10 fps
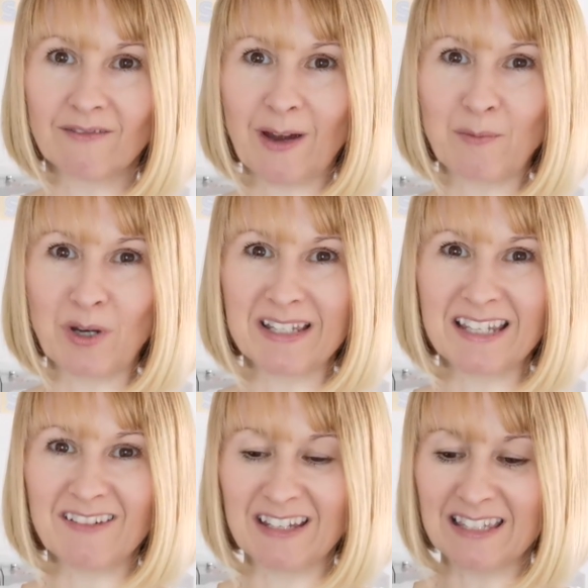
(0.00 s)
fabrics.
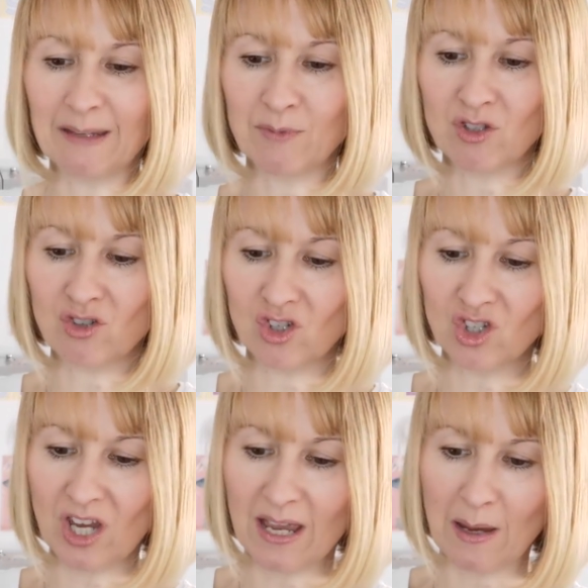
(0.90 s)
Here it seems such a
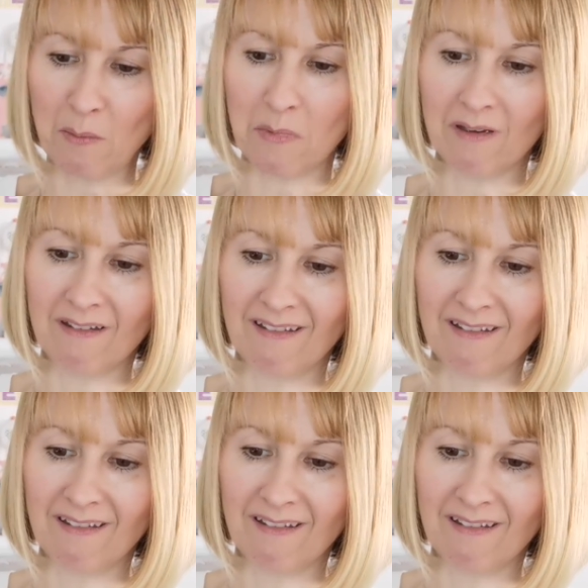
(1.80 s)
shame,